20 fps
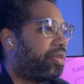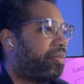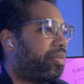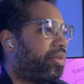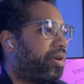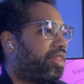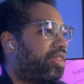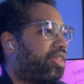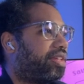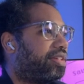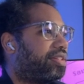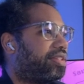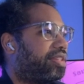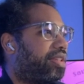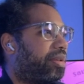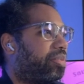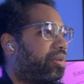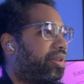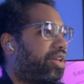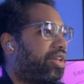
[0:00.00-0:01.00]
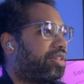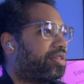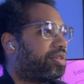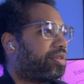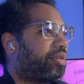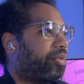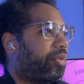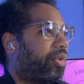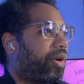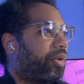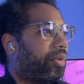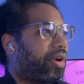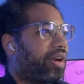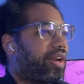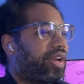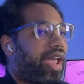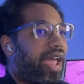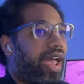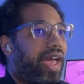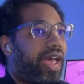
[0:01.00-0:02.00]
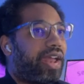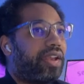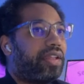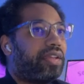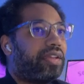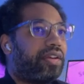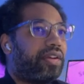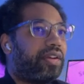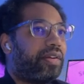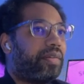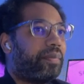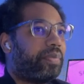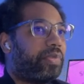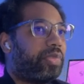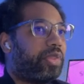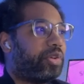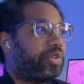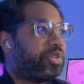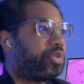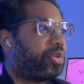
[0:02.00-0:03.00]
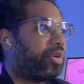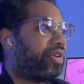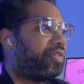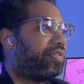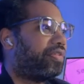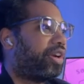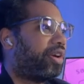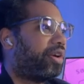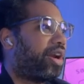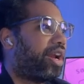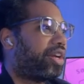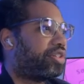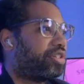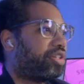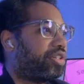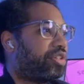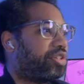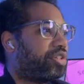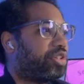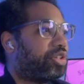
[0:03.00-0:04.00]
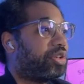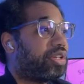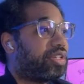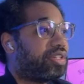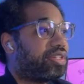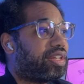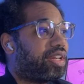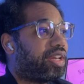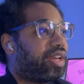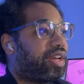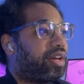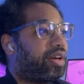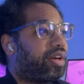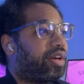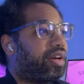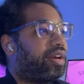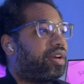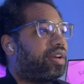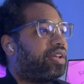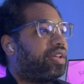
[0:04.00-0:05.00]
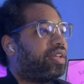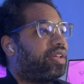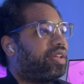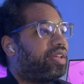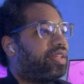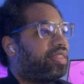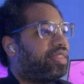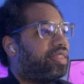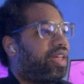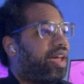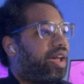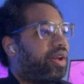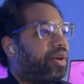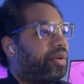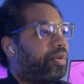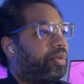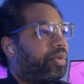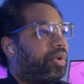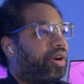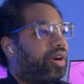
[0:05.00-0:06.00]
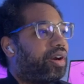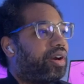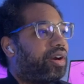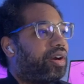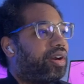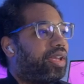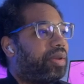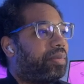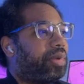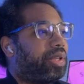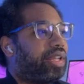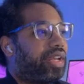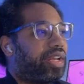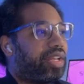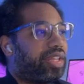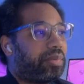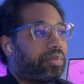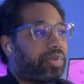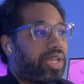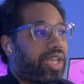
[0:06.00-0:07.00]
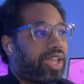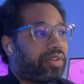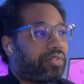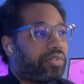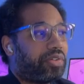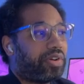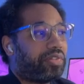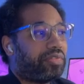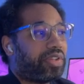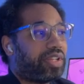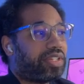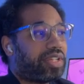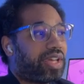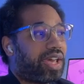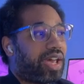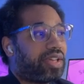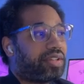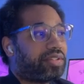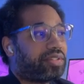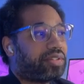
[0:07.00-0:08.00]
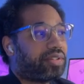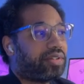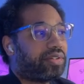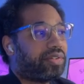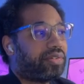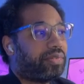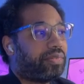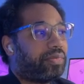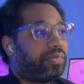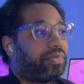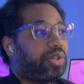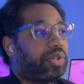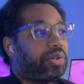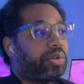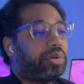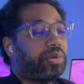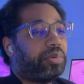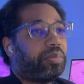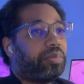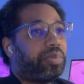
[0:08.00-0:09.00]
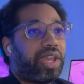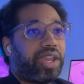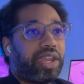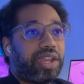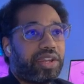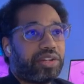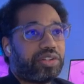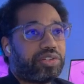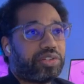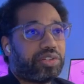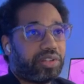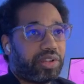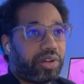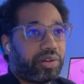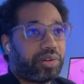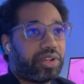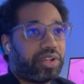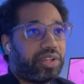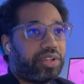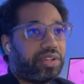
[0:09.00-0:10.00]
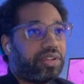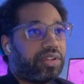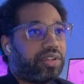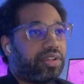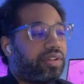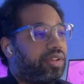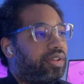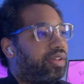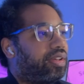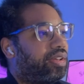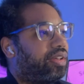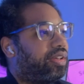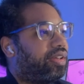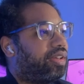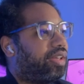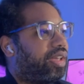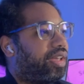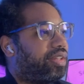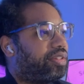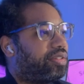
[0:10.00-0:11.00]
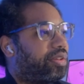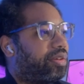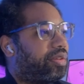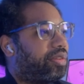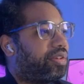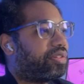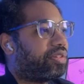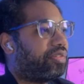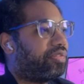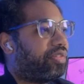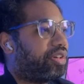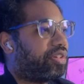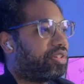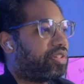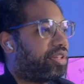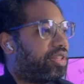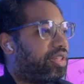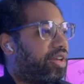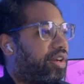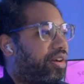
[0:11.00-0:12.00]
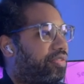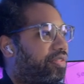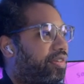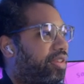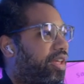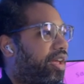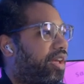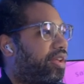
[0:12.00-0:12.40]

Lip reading: But this is the place where we're going to add those sort of interactions. You can see here that we're emulating the behavior of the task view page loading. And so there's a function there for that.